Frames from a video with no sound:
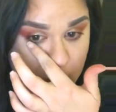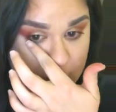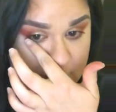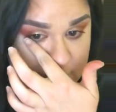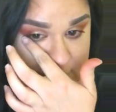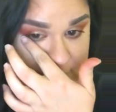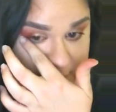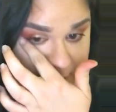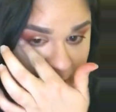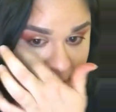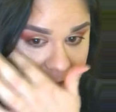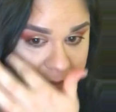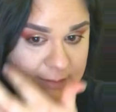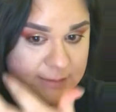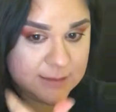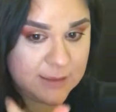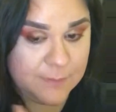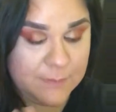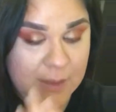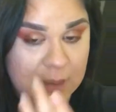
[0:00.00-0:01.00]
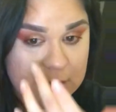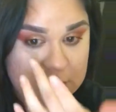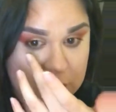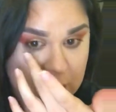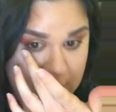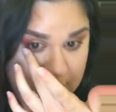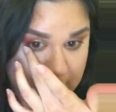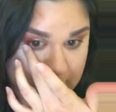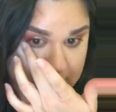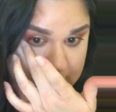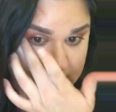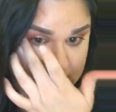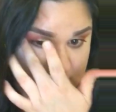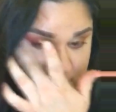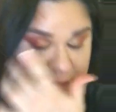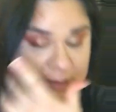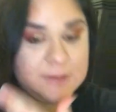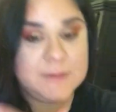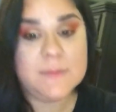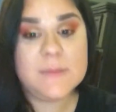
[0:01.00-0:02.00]
it would have sucked. I'm not trying
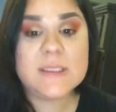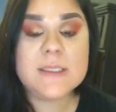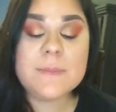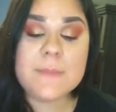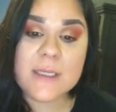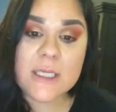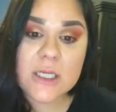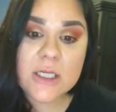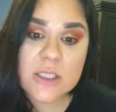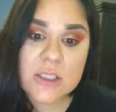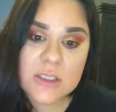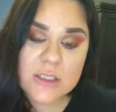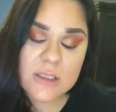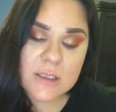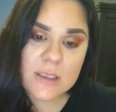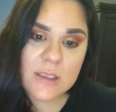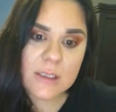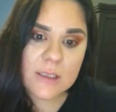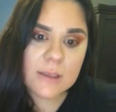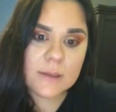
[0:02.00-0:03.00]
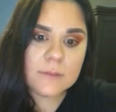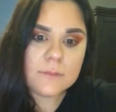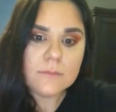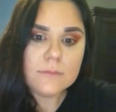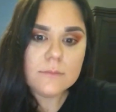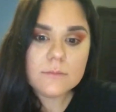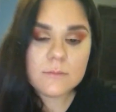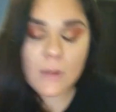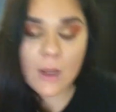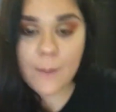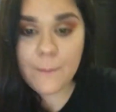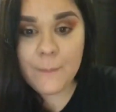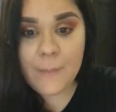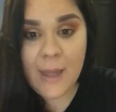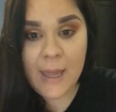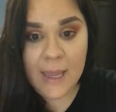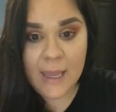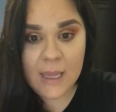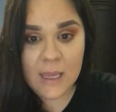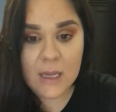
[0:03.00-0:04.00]
to diminish
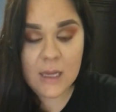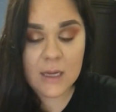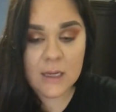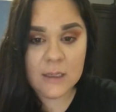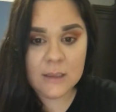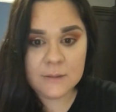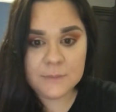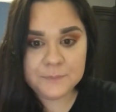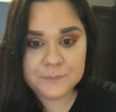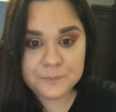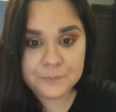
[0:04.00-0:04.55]
my